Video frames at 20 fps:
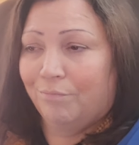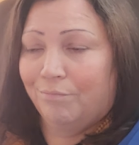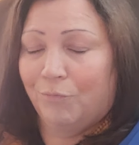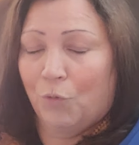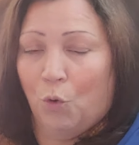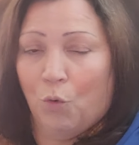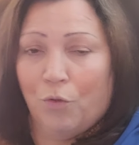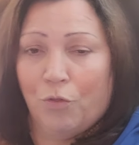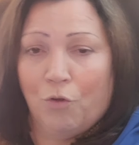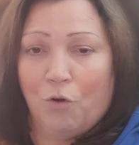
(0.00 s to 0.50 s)

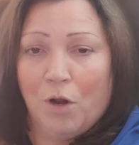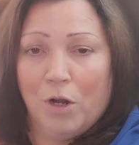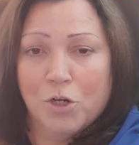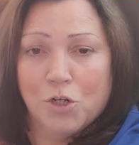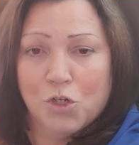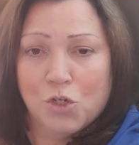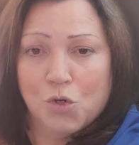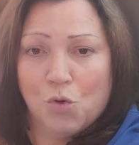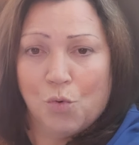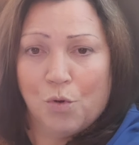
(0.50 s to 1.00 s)
or they're
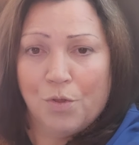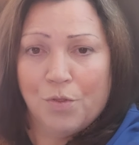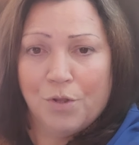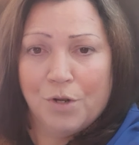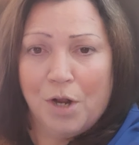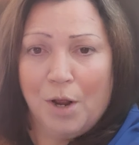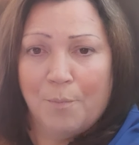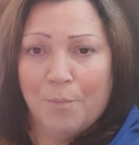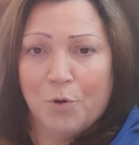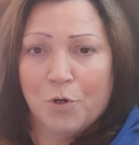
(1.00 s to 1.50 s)
unsure of the
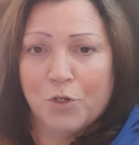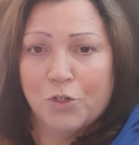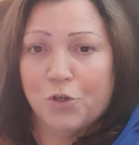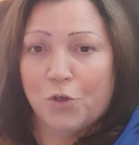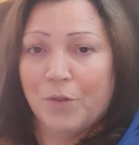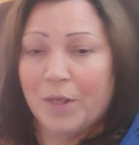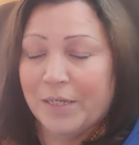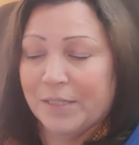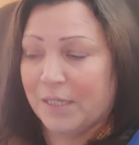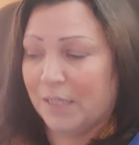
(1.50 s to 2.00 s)
numbers. So
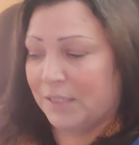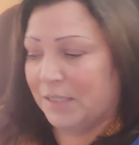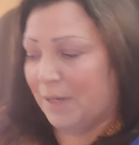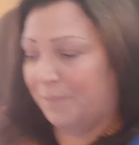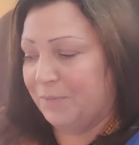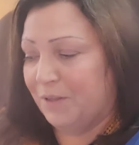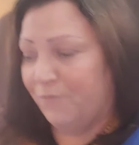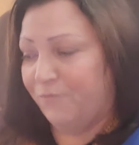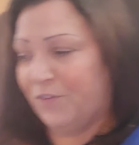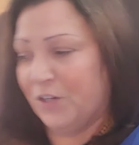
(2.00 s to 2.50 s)
they said
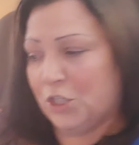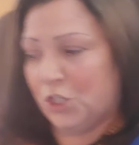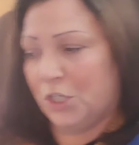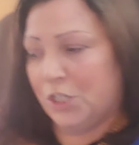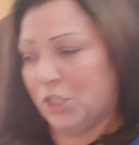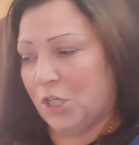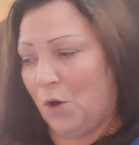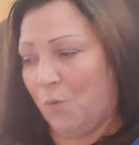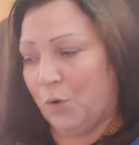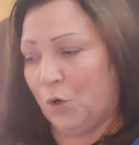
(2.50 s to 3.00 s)
something fishy
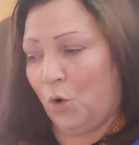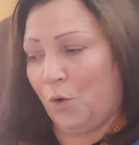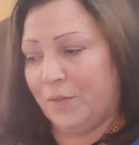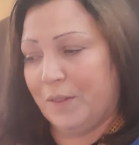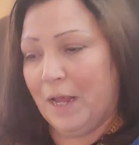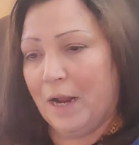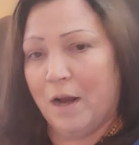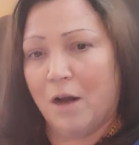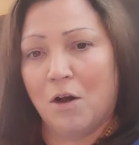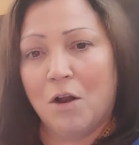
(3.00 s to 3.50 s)
is going on
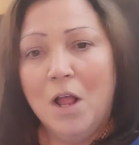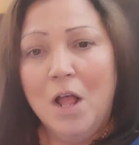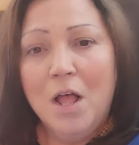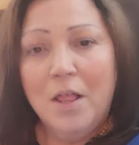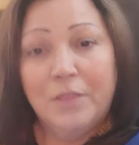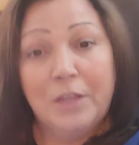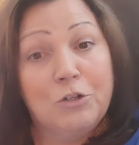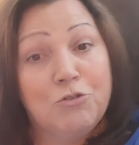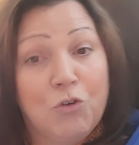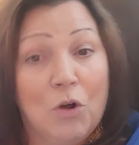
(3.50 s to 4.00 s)
there.
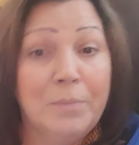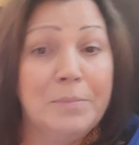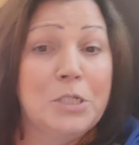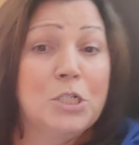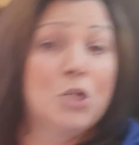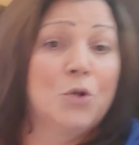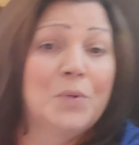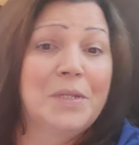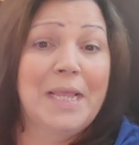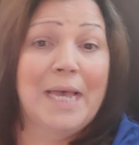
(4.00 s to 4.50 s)
That Trump's
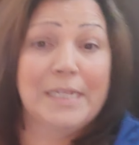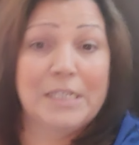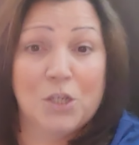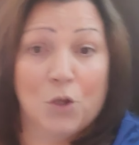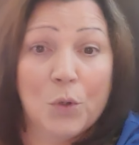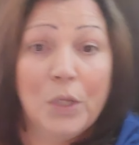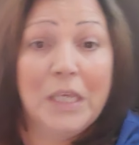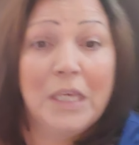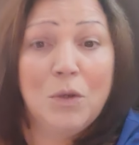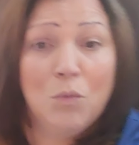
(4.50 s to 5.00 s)
doing that so
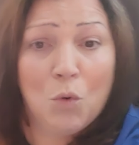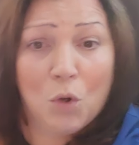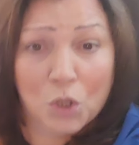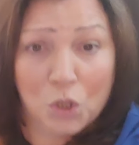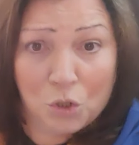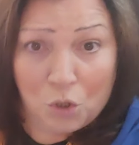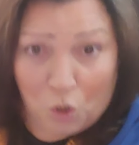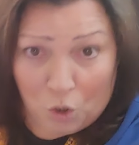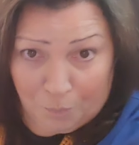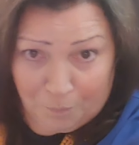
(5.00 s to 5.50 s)
he
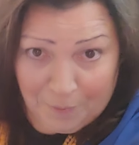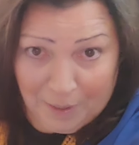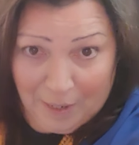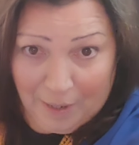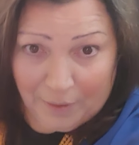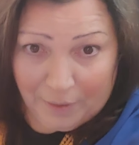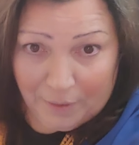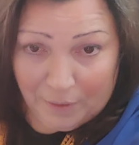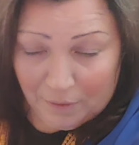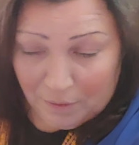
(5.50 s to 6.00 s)
won't look
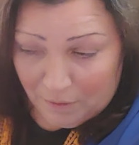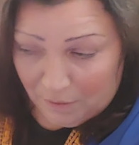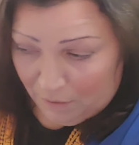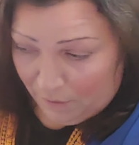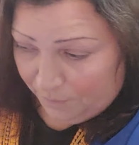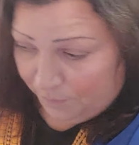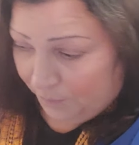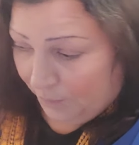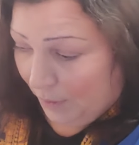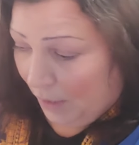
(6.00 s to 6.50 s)
bad.
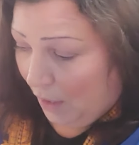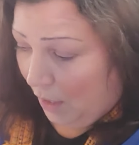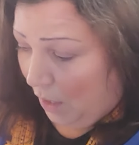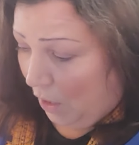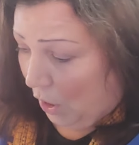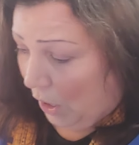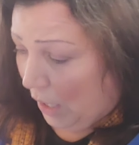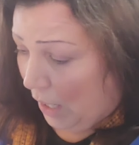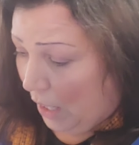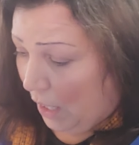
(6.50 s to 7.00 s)

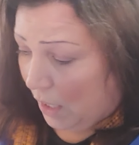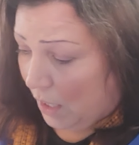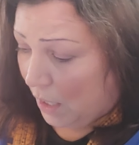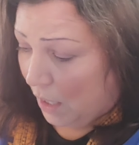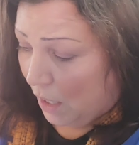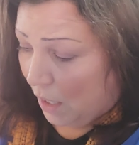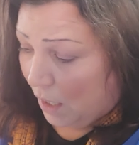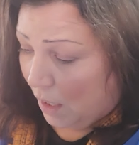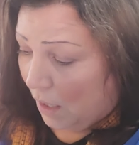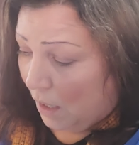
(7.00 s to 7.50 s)
Okay.
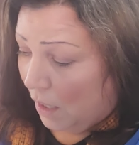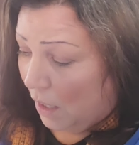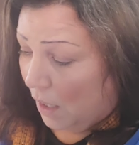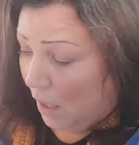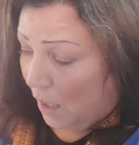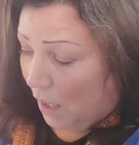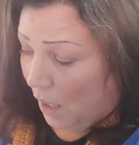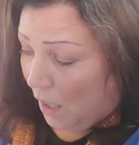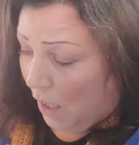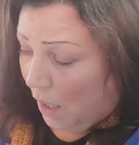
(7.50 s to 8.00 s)

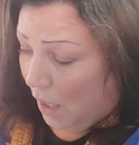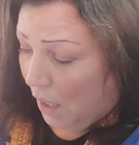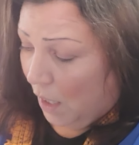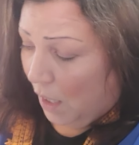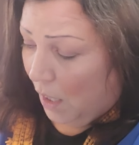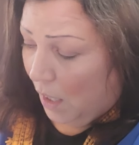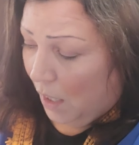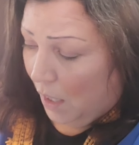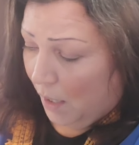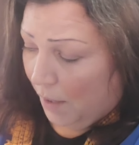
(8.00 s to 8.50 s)

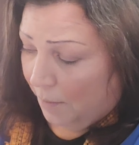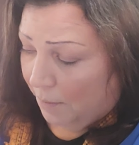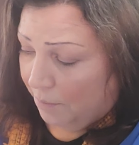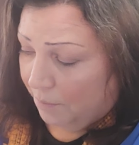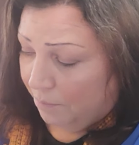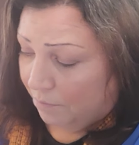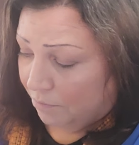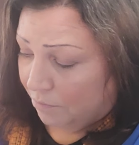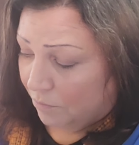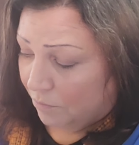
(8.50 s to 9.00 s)
On